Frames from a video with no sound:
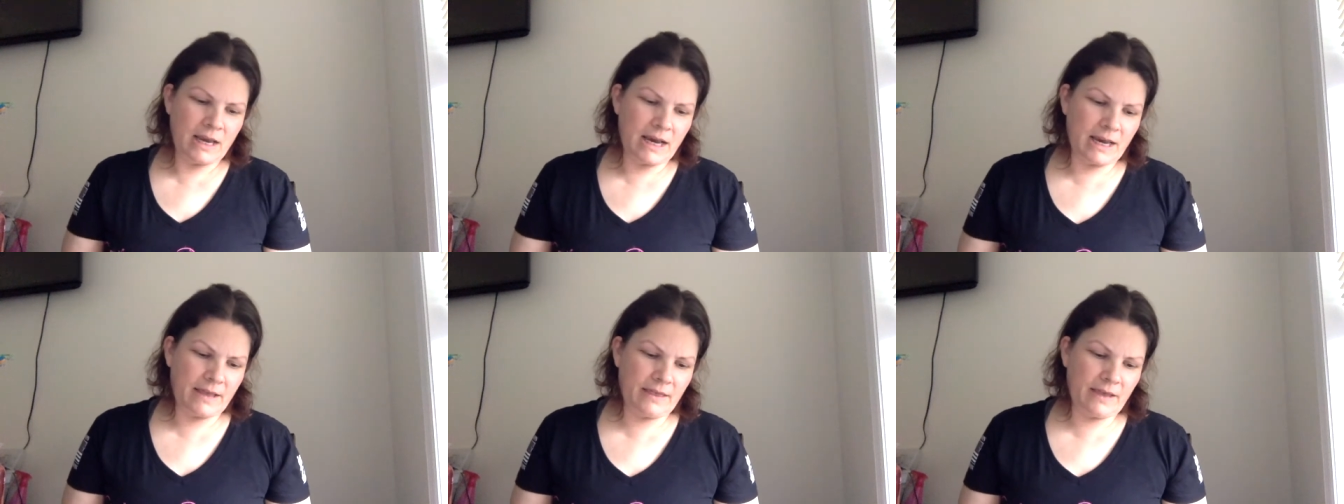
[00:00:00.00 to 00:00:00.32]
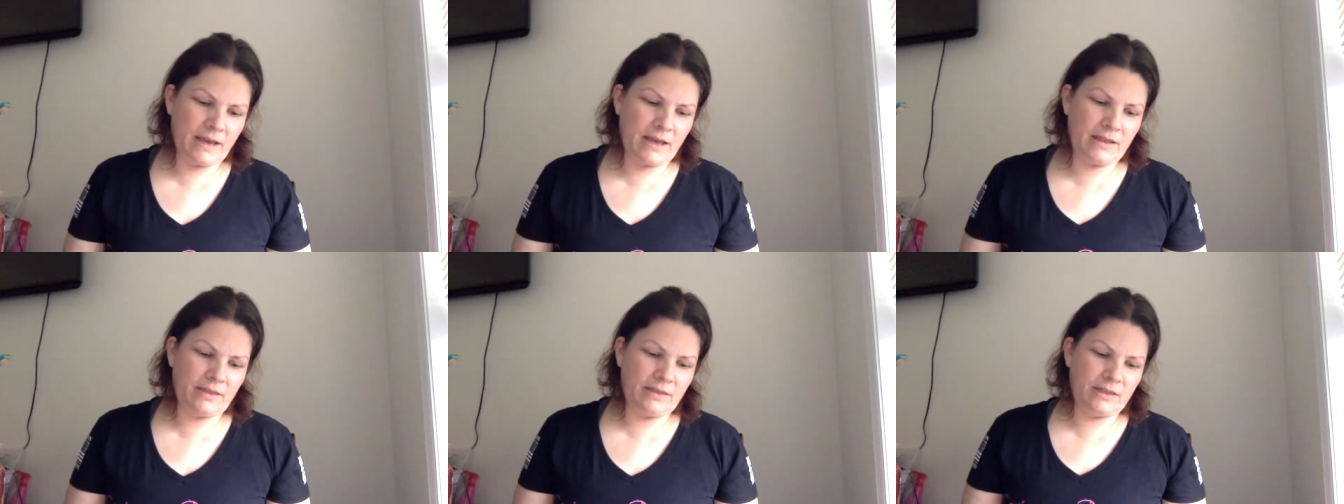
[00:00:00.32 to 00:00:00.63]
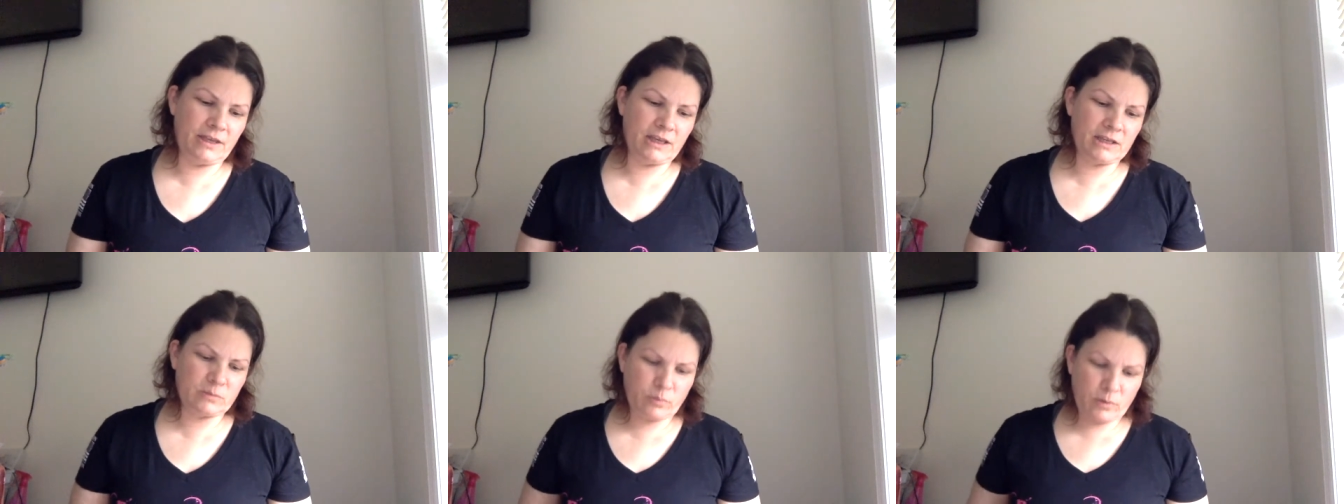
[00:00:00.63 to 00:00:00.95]
And then
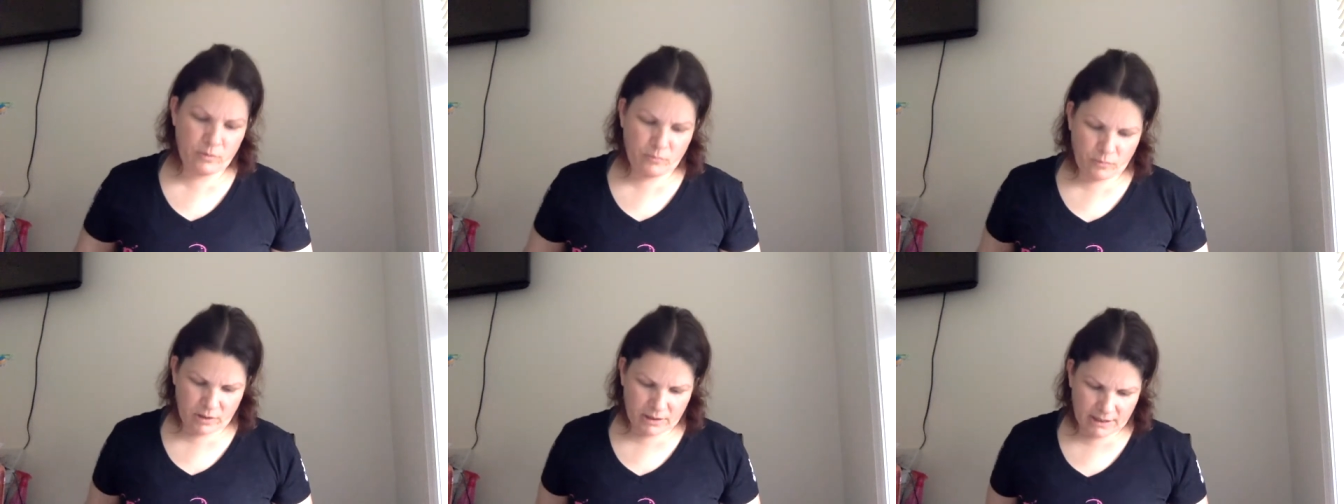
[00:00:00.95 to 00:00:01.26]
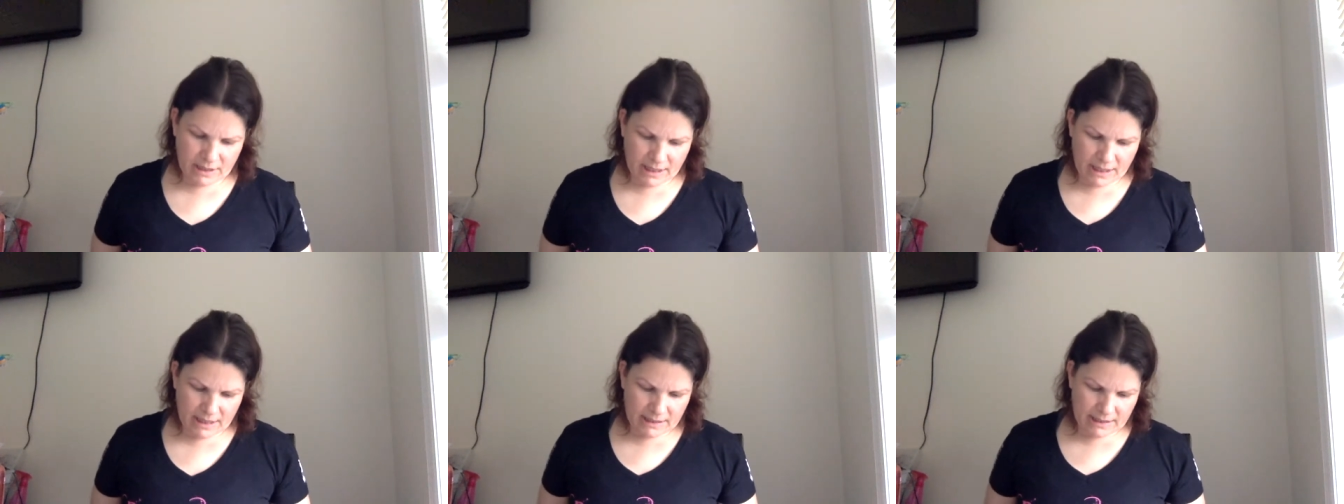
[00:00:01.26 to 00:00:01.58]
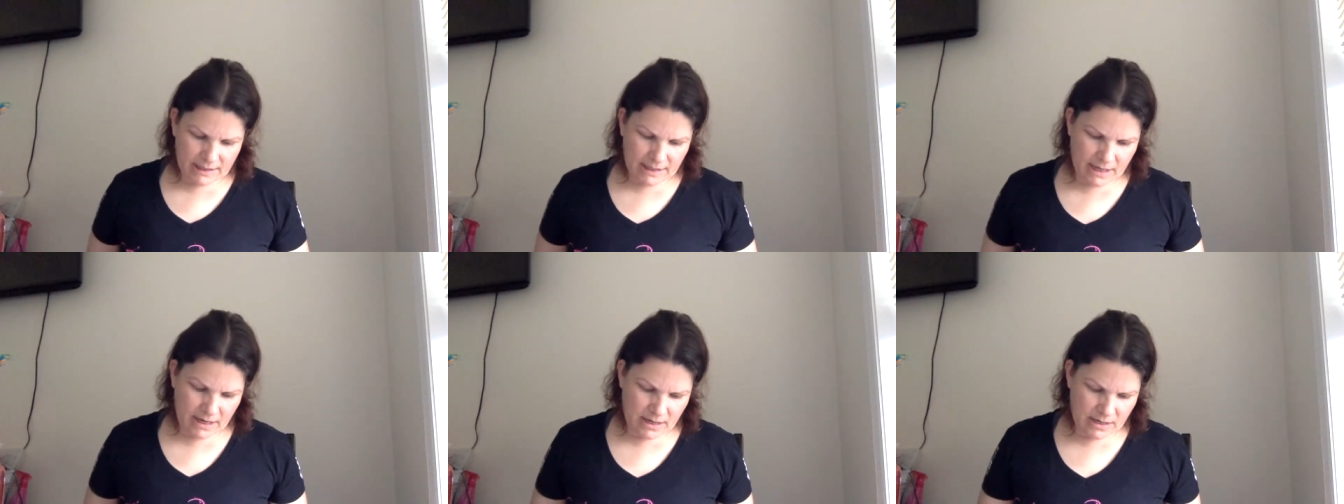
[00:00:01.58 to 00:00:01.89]
this one was, like I
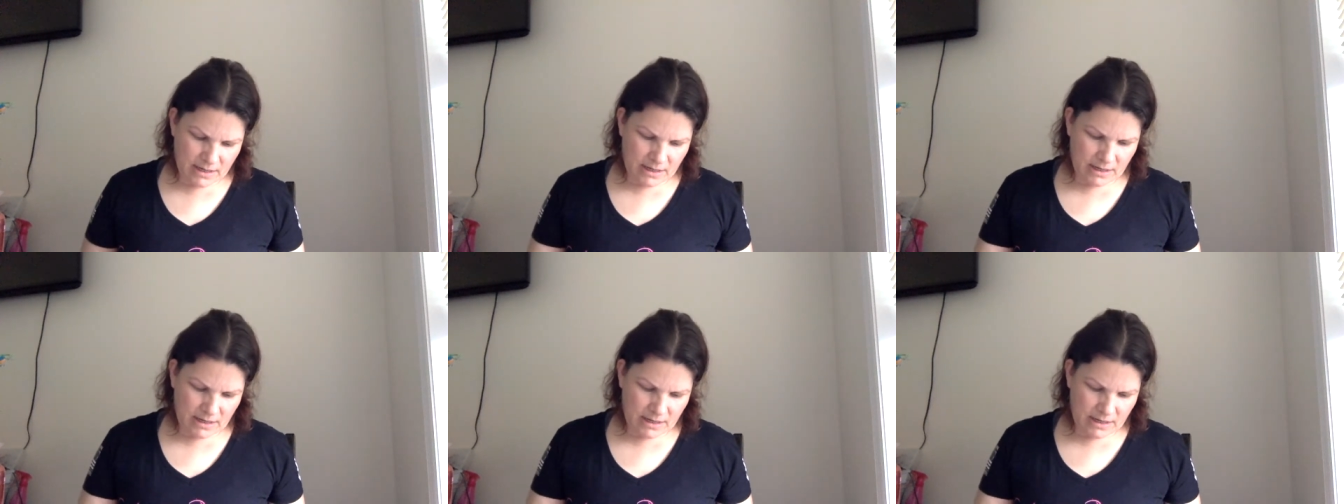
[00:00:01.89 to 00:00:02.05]
said,